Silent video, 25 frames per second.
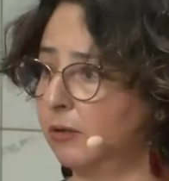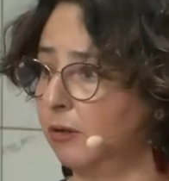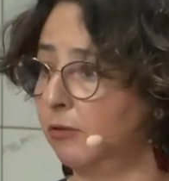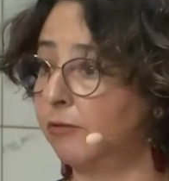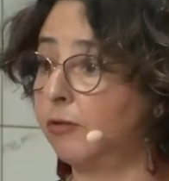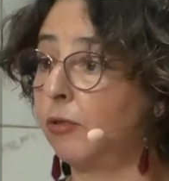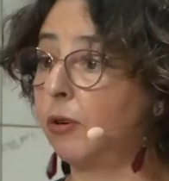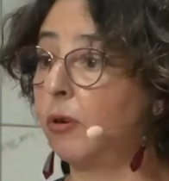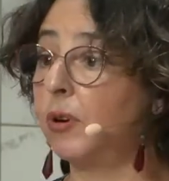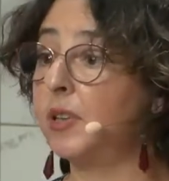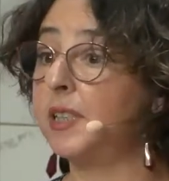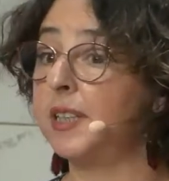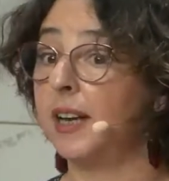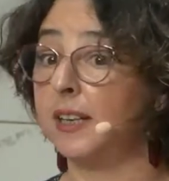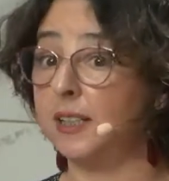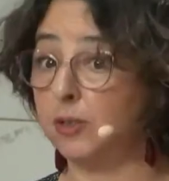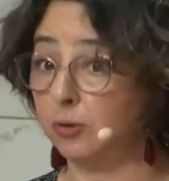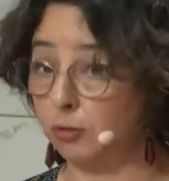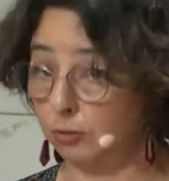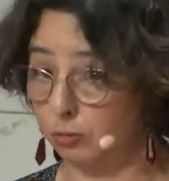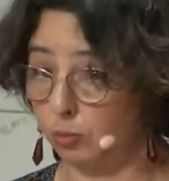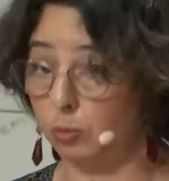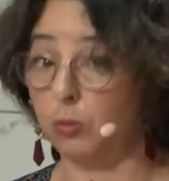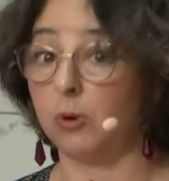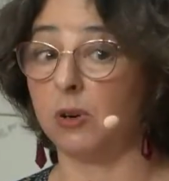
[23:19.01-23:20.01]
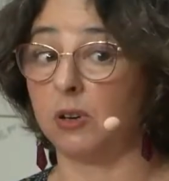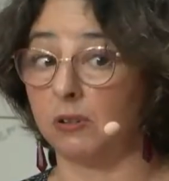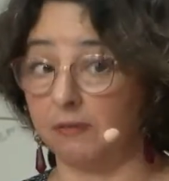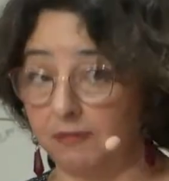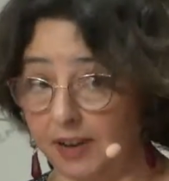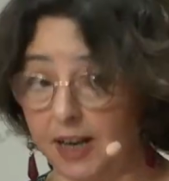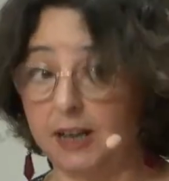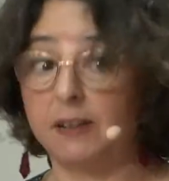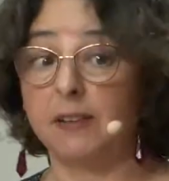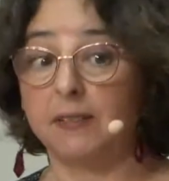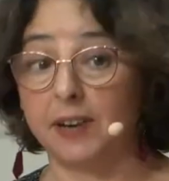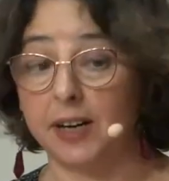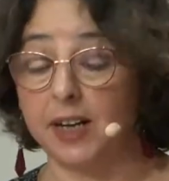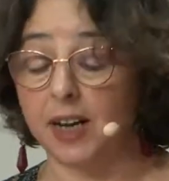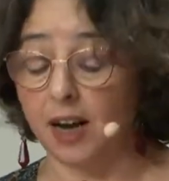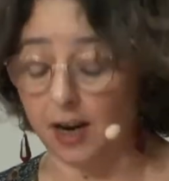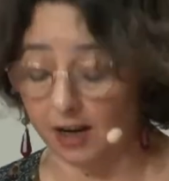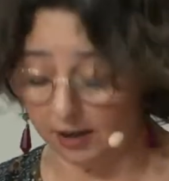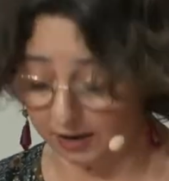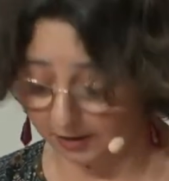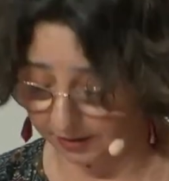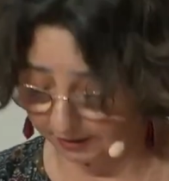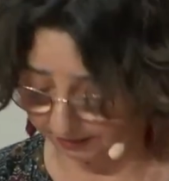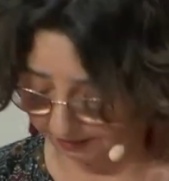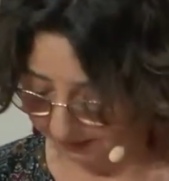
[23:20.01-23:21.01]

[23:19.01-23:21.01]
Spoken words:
Of course, he has to work very, very hard.